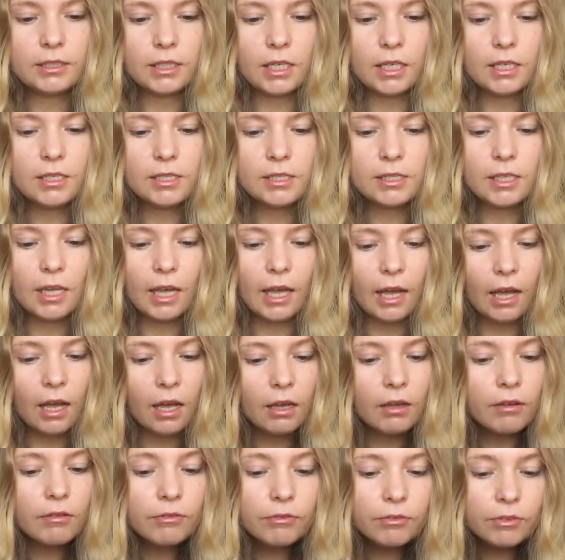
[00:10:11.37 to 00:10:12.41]
does
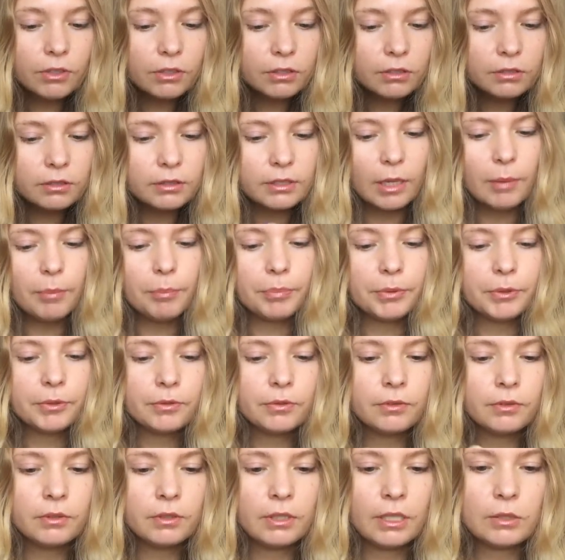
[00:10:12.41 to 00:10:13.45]
have, yep,
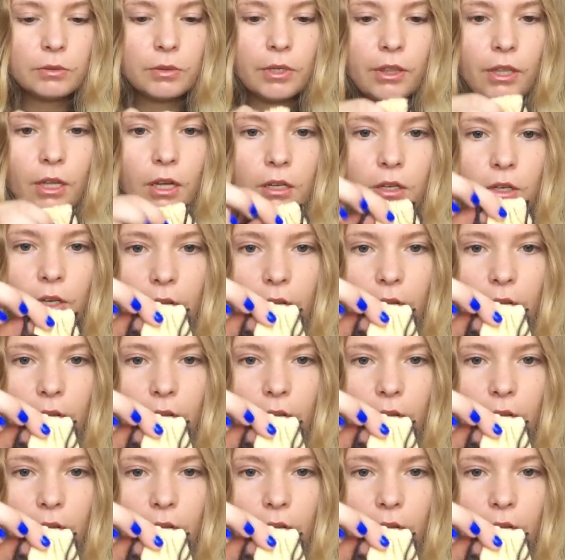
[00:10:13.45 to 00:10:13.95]
that's what I thought.